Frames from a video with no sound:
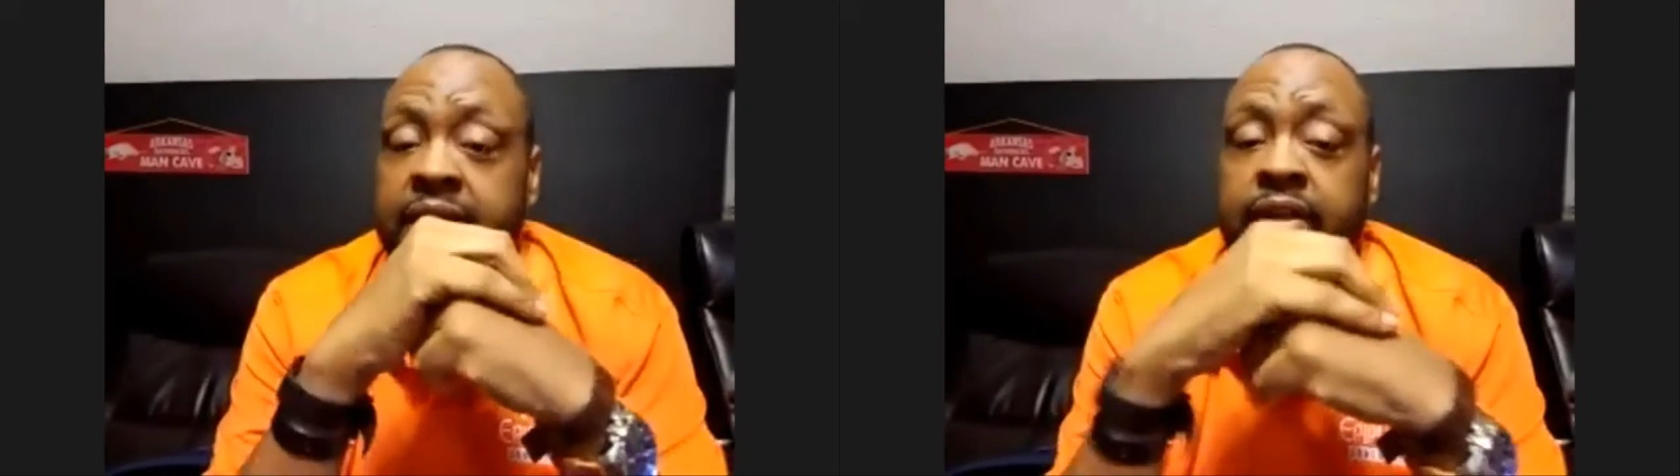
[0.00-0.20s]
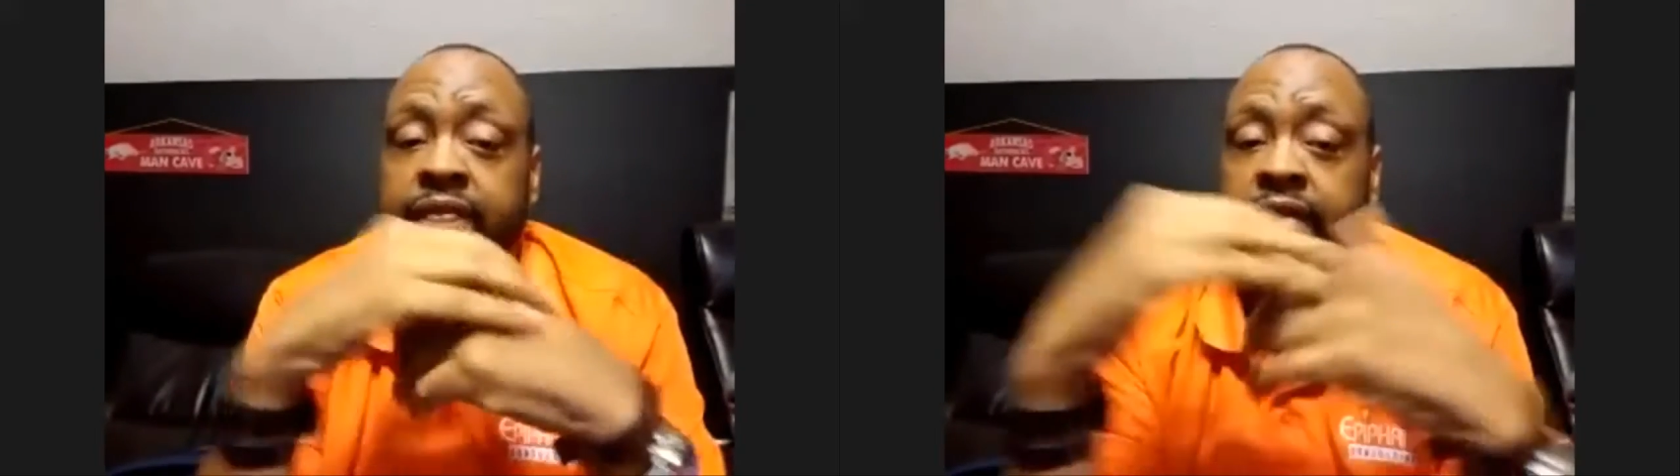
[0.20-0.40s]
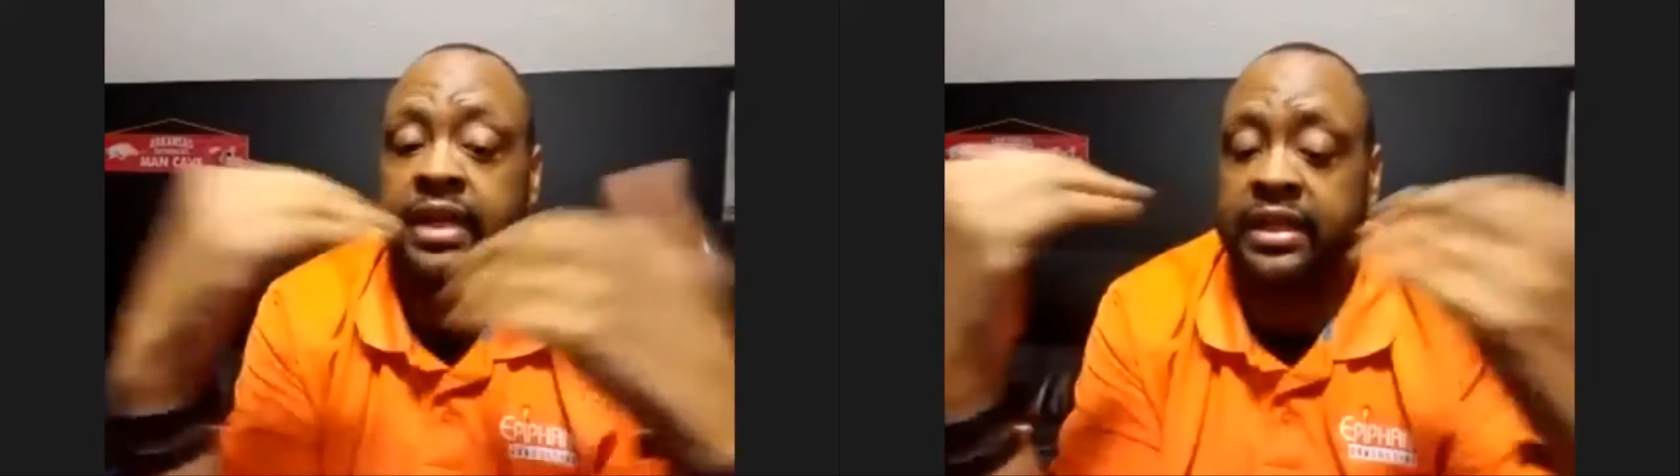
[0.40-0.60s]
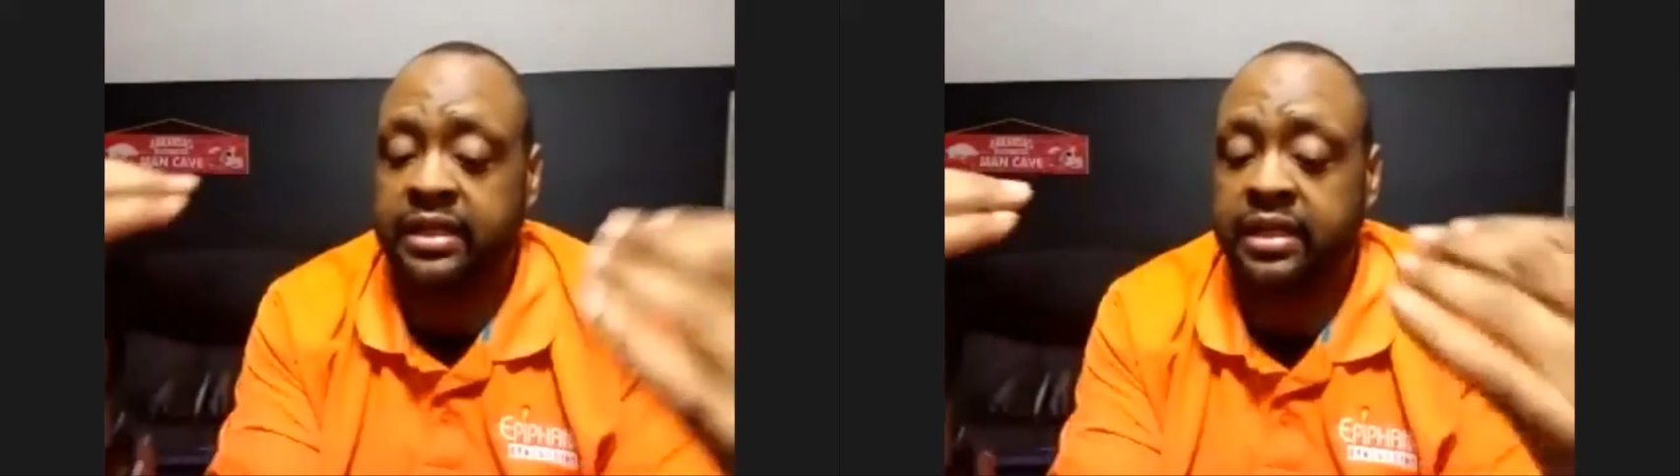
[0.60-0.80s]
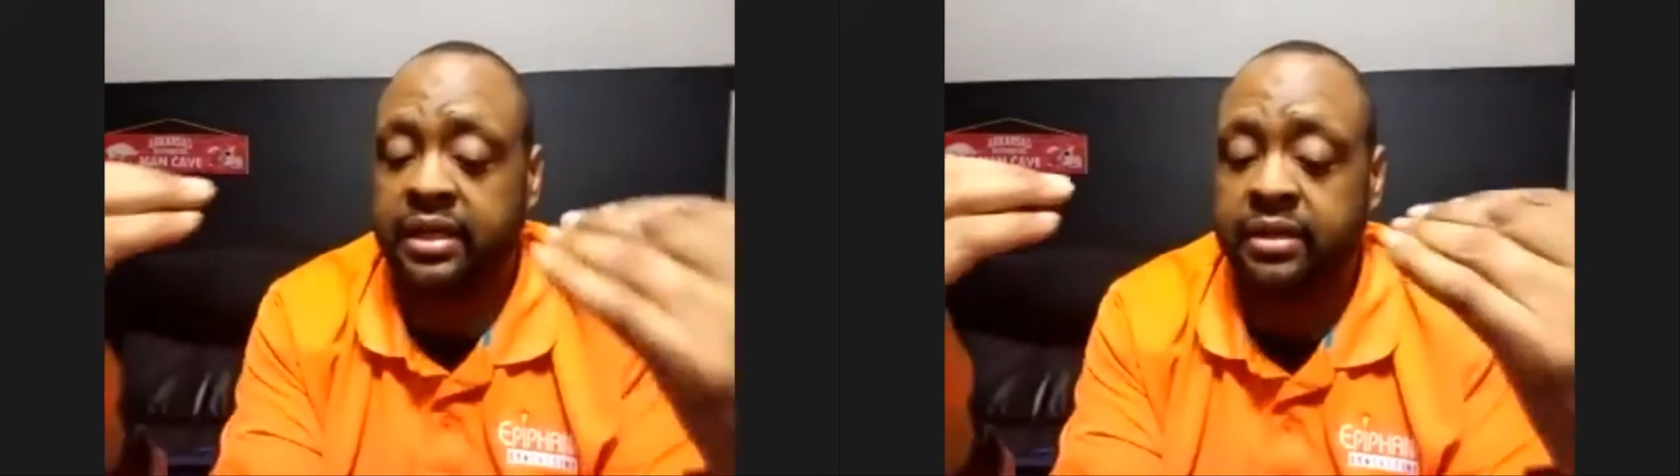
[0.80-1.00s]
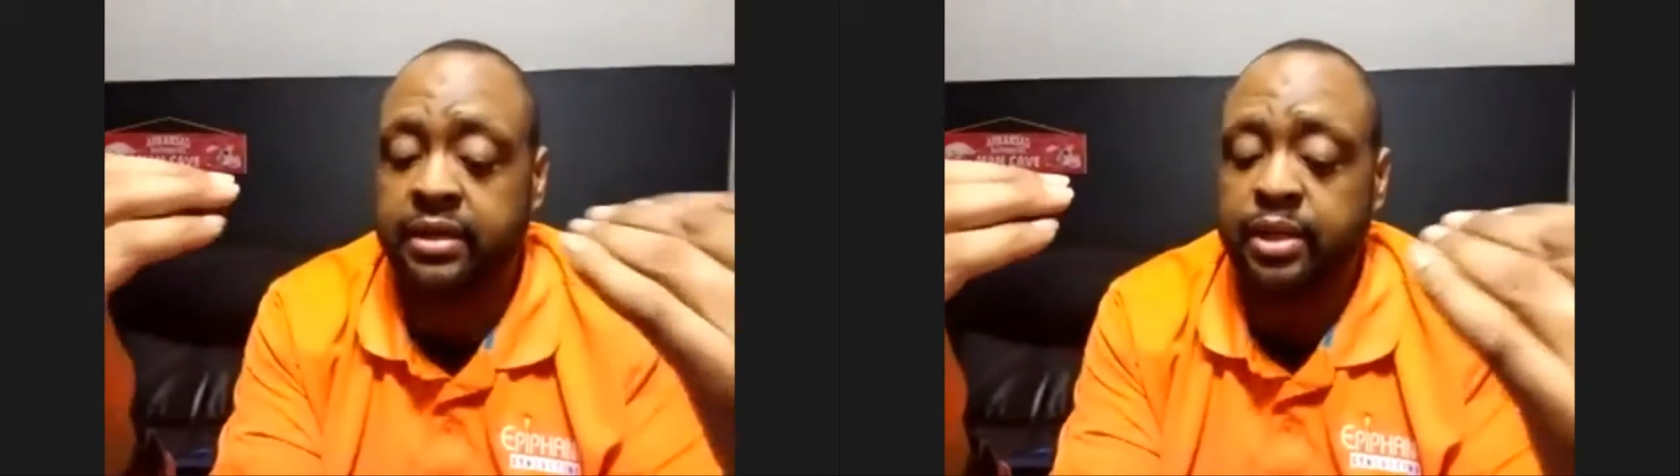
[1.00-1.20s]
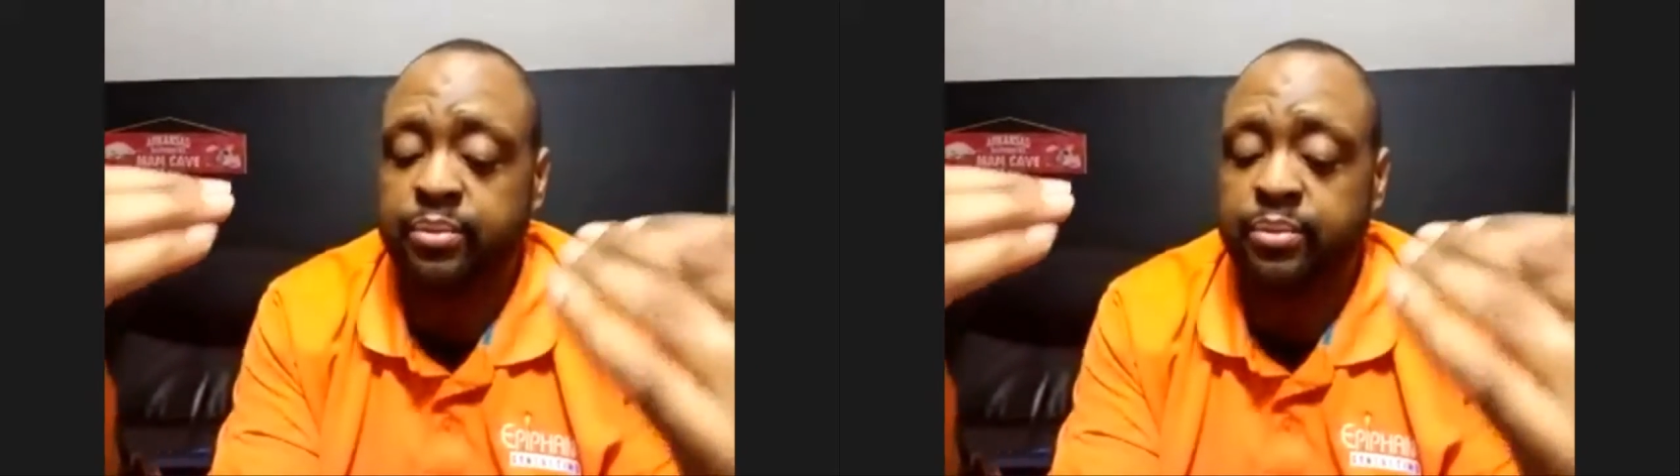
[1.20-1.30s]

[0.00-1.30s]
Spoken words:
I really feel like that there are